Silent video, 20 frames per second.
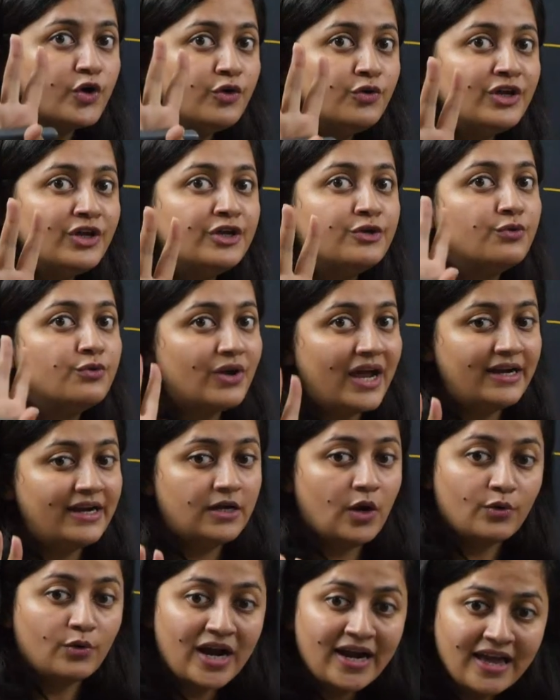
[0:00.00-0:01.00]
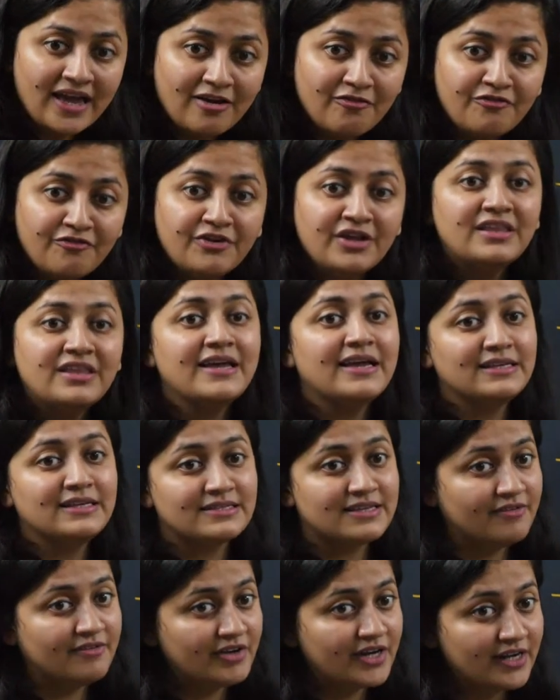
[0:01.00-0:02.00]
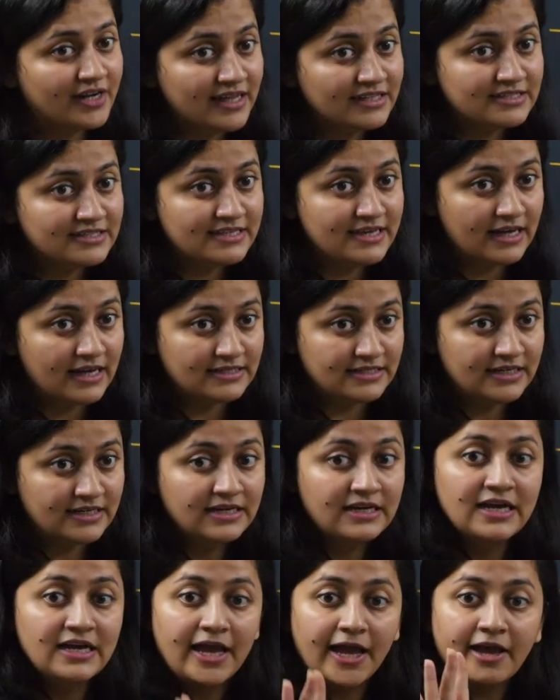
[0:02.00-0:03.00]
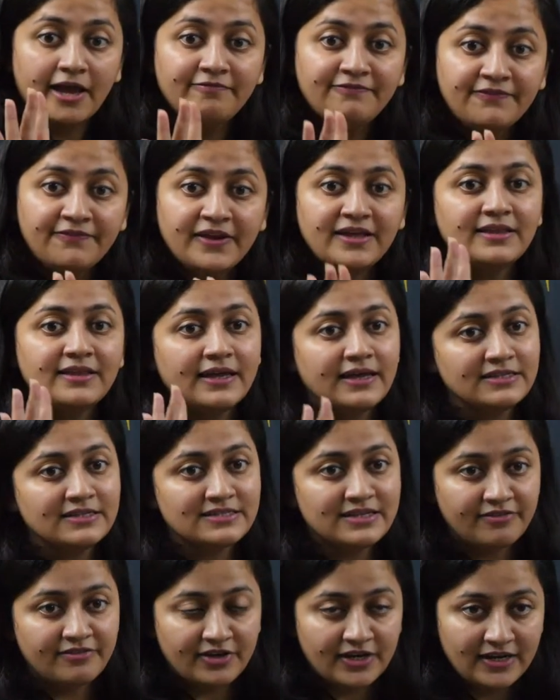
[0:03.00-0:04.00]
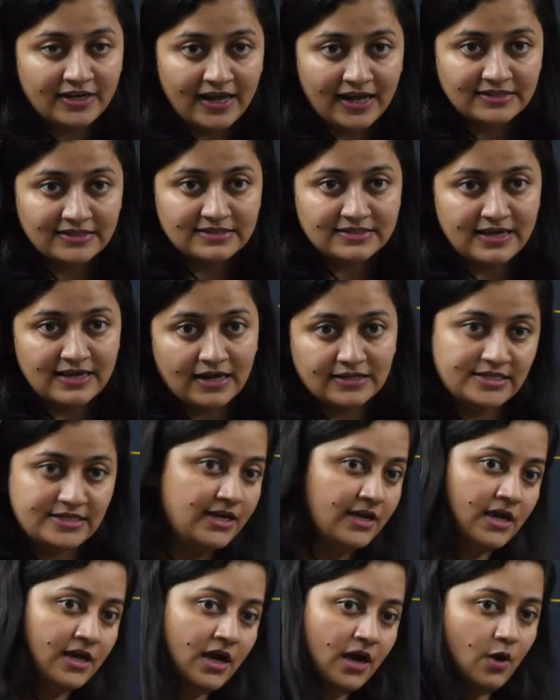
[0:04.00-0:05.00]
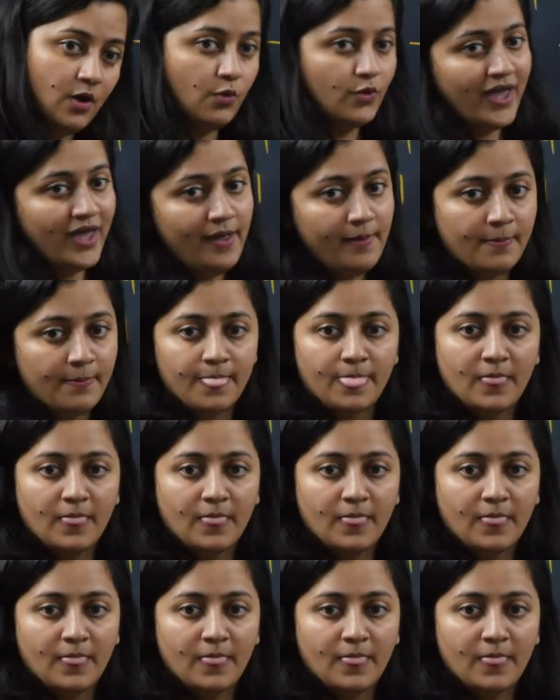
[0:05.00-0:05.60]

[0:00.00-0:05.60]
what you need to write down and everything is given in NCERT everything is given in NCERT okay